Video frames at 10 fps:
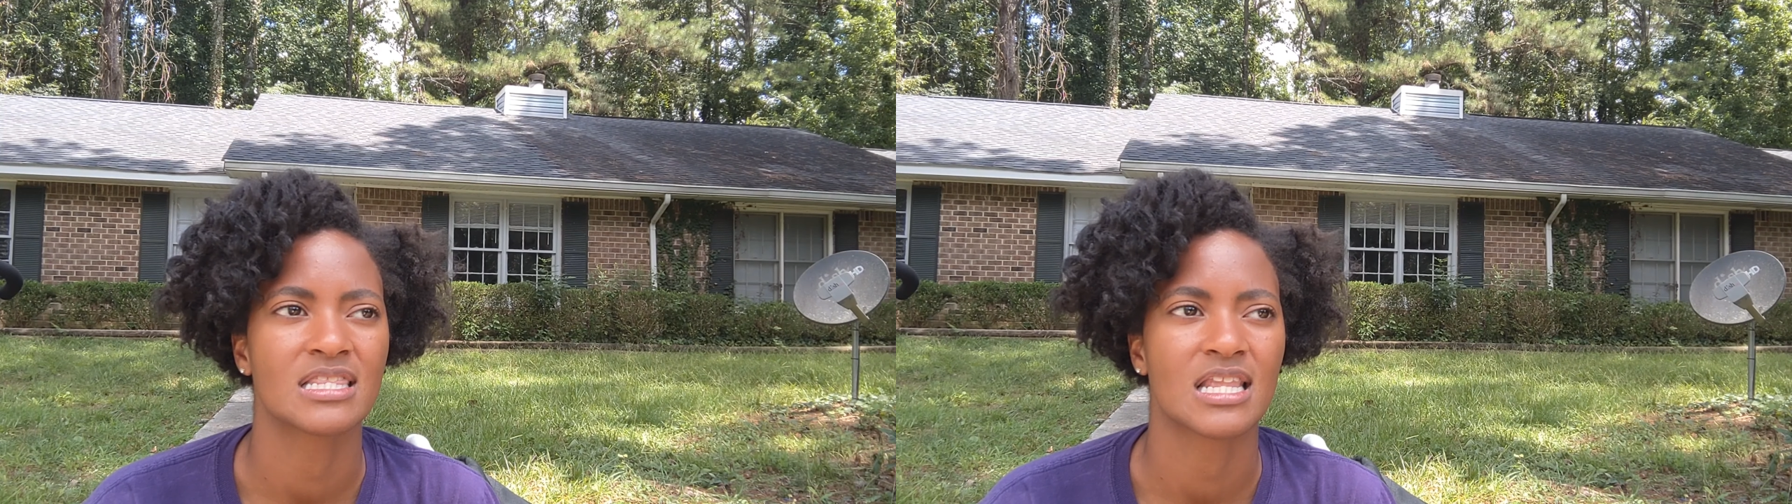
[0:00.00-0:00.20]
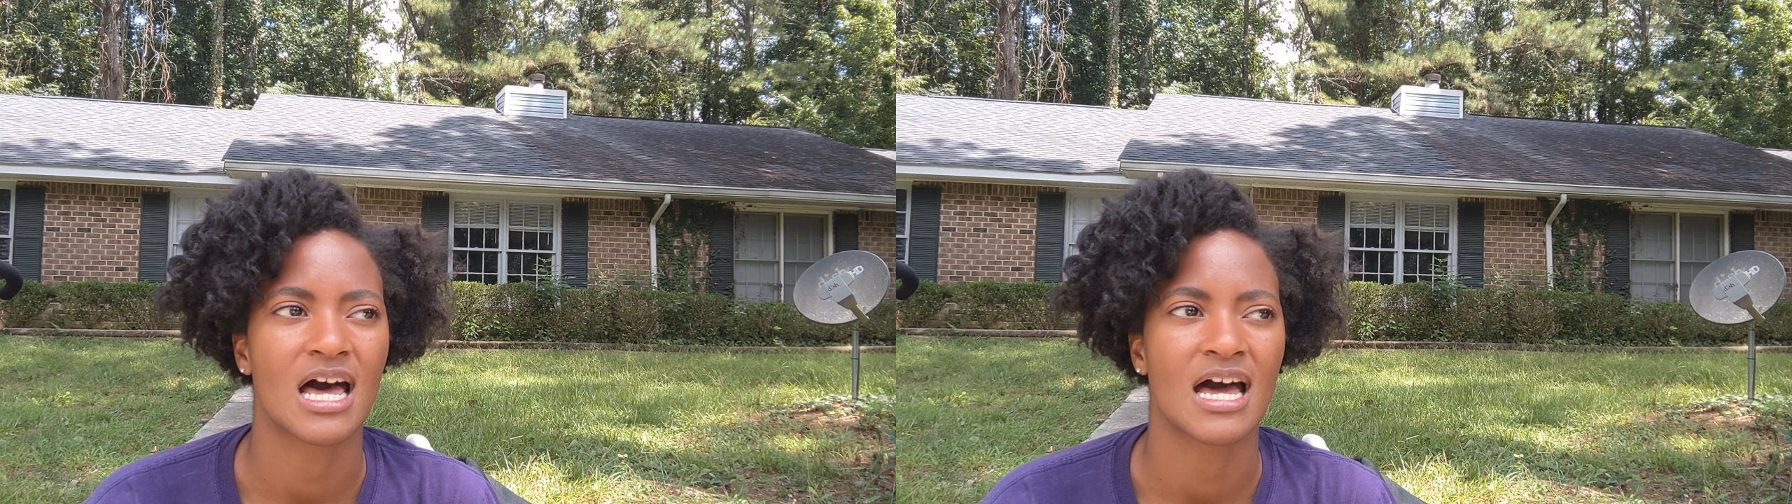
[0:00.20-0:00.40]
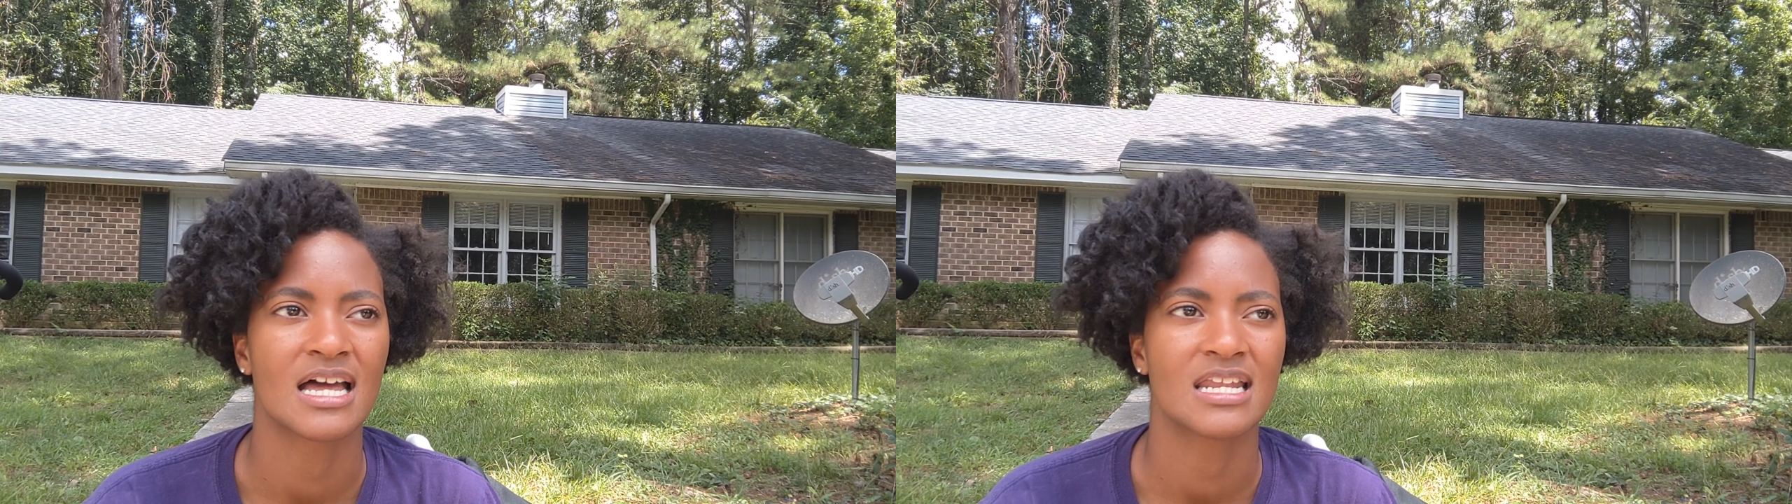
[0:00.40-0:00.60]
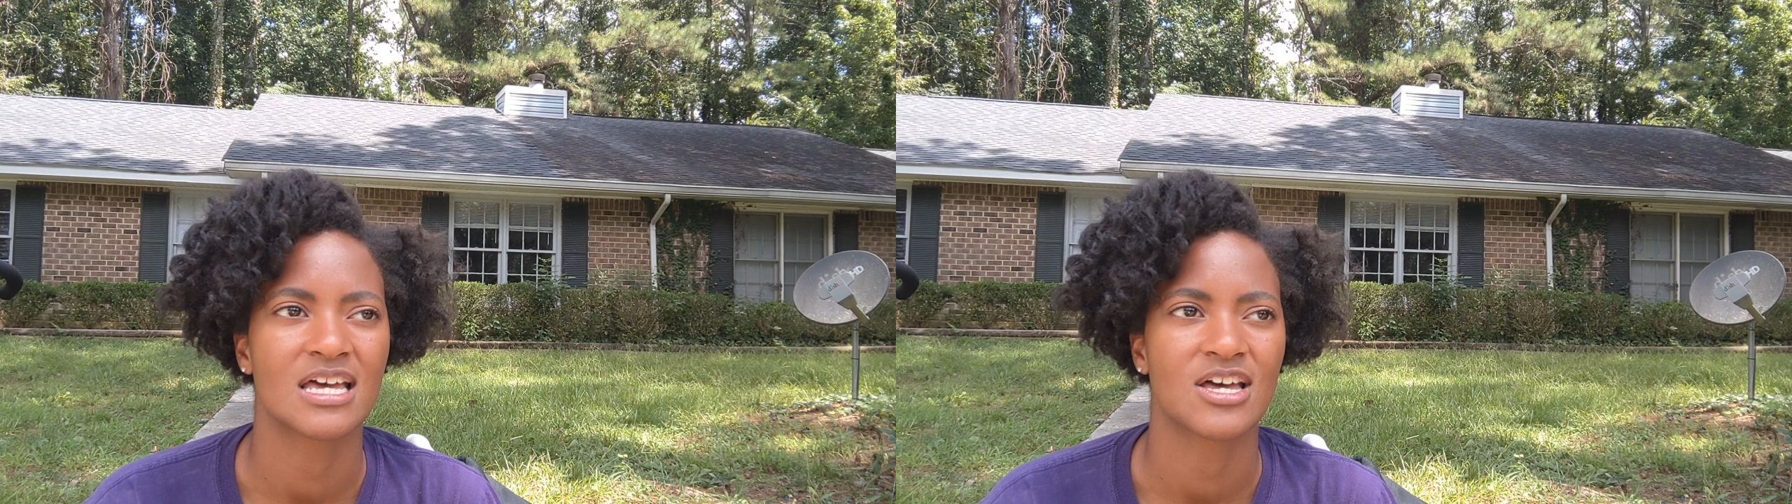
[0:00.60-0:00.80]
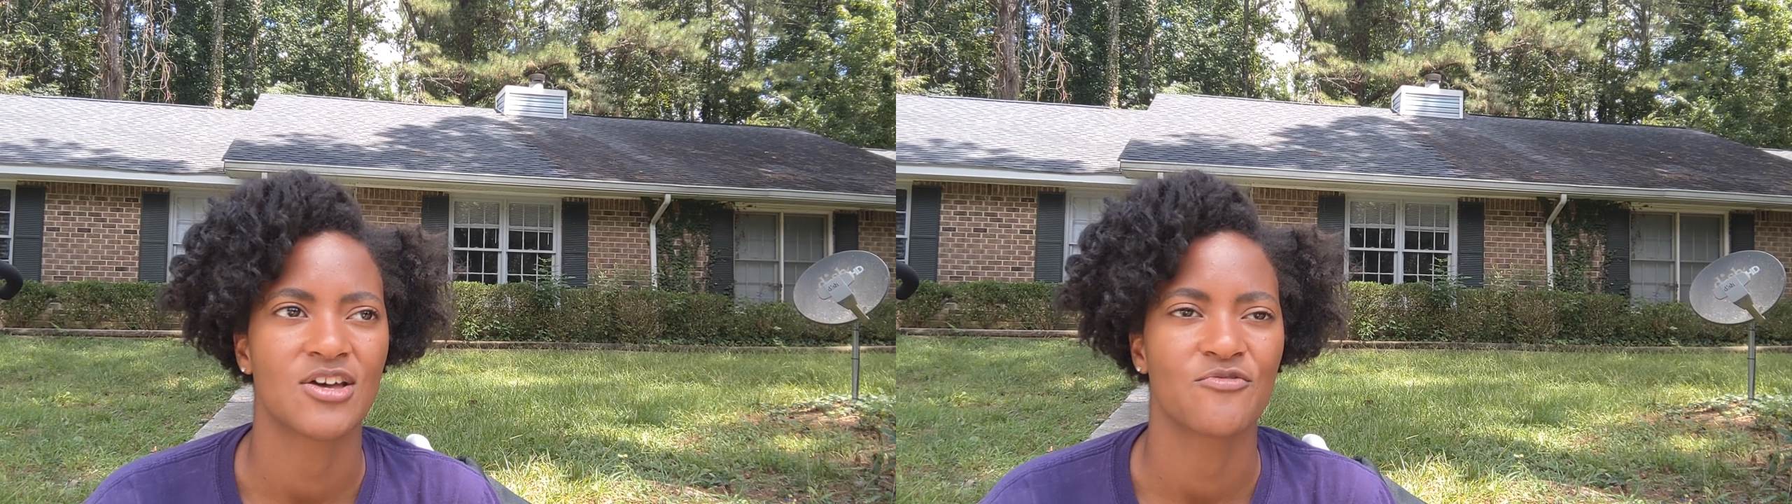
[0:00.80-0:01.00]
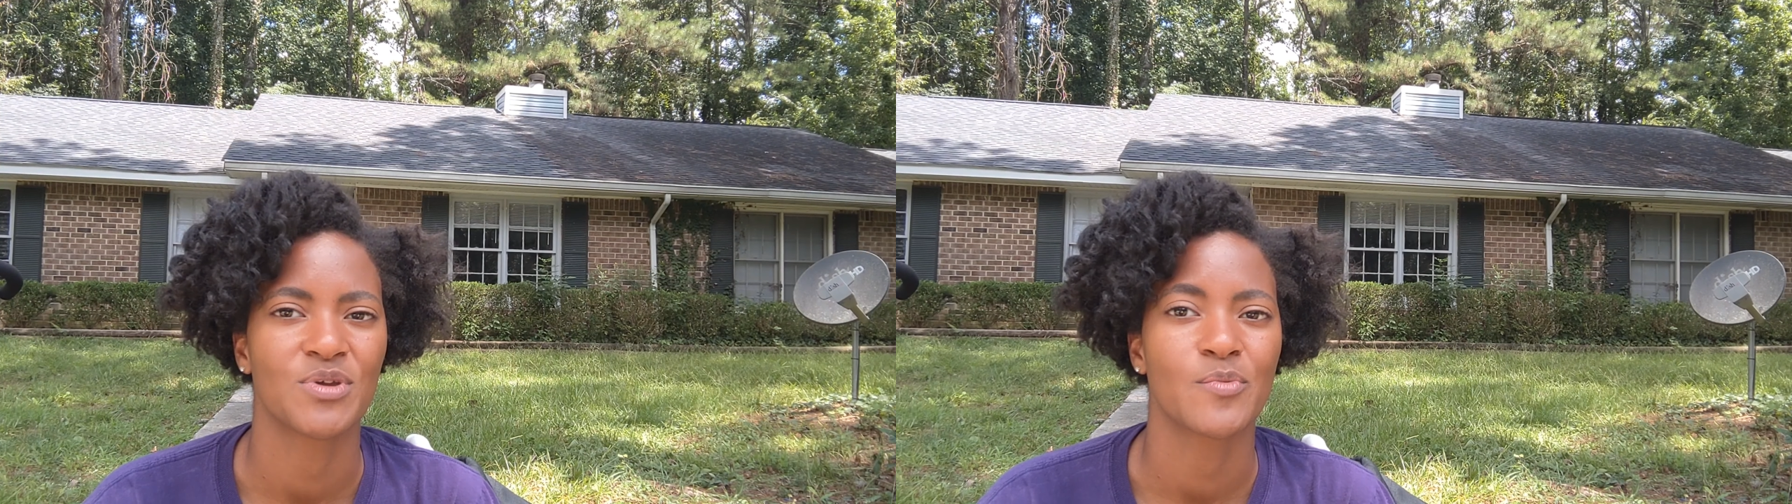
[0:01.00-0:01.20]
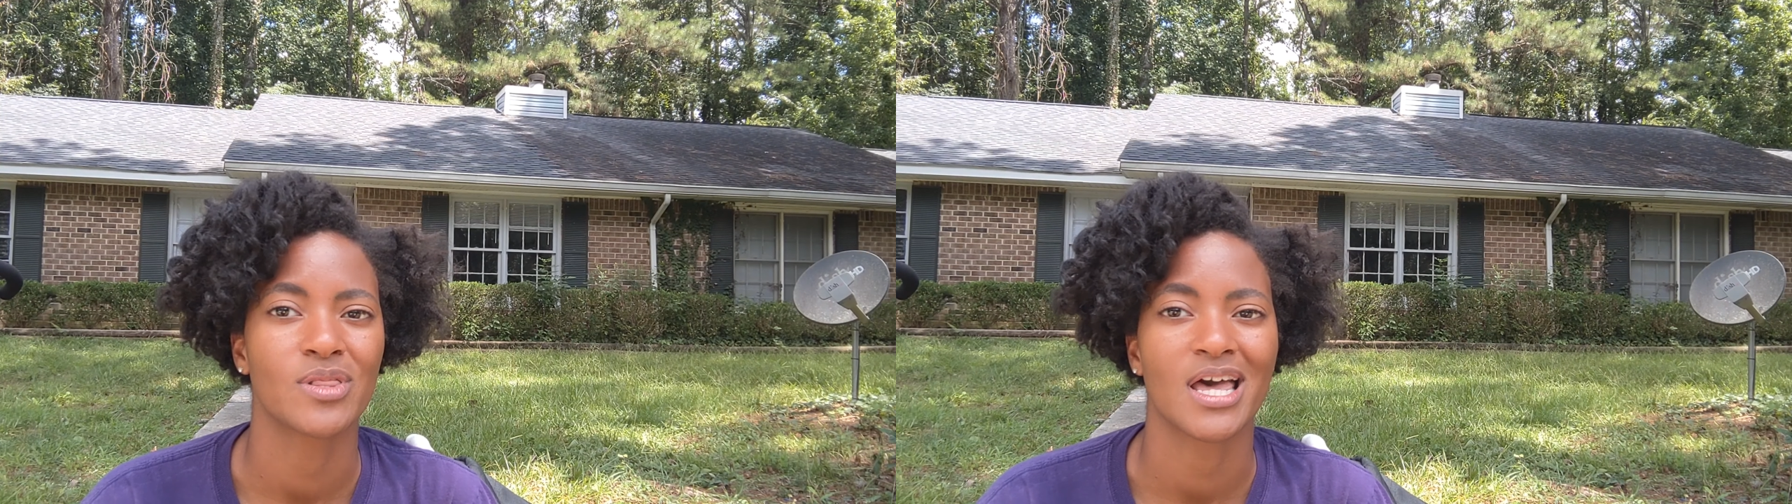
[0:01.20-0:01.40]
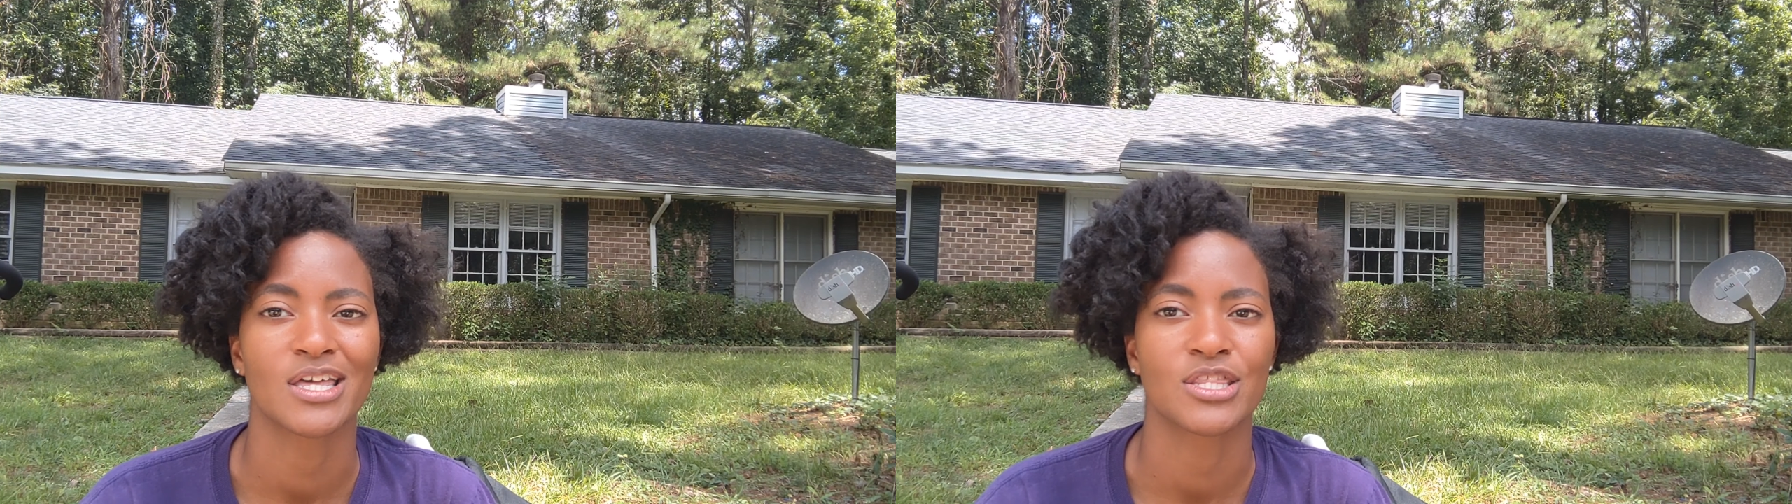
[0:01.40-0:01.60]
lot of people like